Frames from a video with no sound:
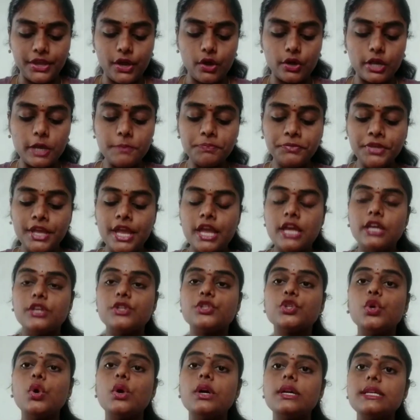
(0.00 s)
Okay,
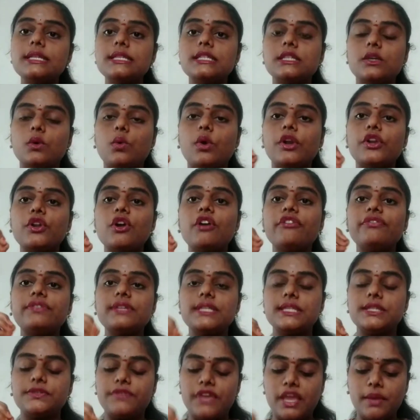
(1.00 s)
so one of
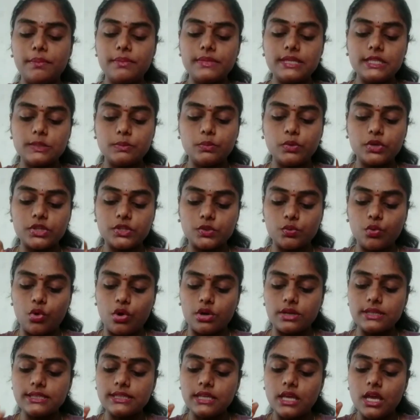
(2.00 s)
his famous books
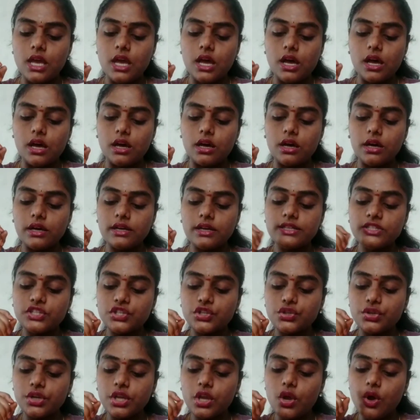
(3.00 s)
was
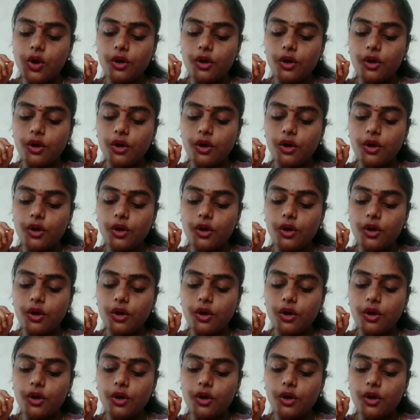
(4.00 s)
History